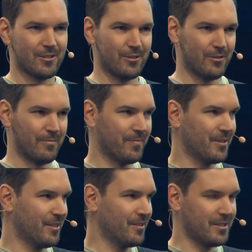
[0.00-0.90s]
So
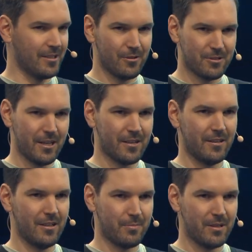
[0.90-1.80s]
you take an
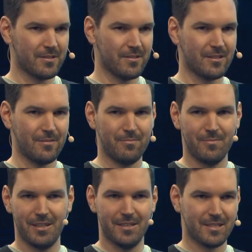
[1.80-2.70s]
ERP
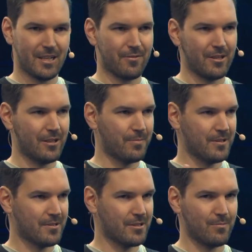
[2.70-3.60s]
system. Inside of the
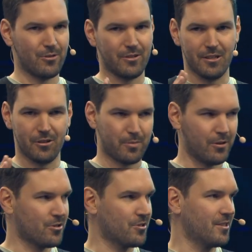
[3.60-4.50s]
ERP system, you're running your
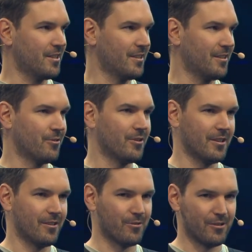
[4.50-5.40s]
purchasing, you're
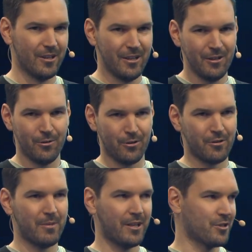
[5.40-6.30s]
running your
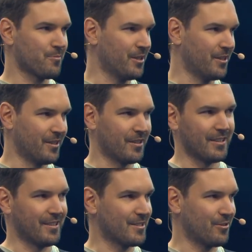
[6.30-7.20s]
order management,
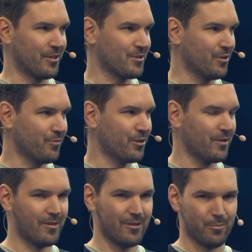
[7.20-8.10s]
and so on and so
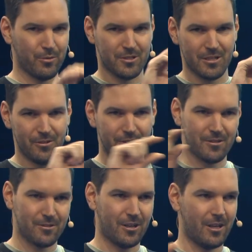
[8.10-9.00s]
forth. You put Celonis
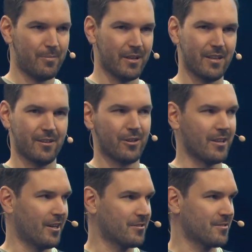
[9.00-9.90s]
on top, and then you
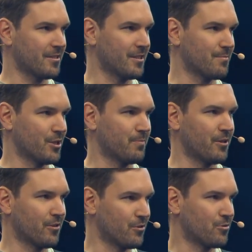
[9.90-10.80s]
can exercise much
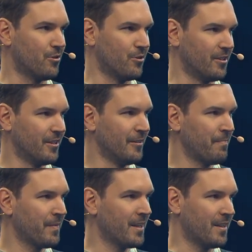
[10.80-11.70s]
better control
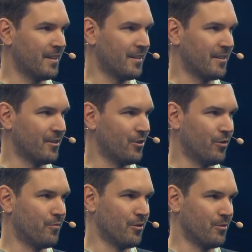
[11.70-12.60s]
uh,
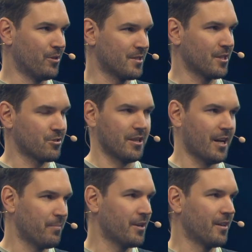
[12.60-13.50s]
over what's actually
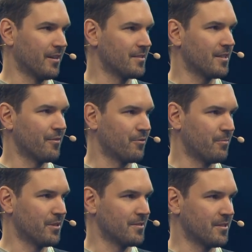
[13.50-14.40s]
happening inside of your
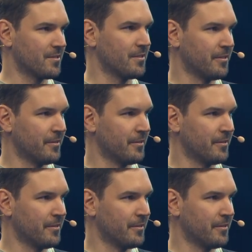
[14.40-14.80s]
business. Yeah.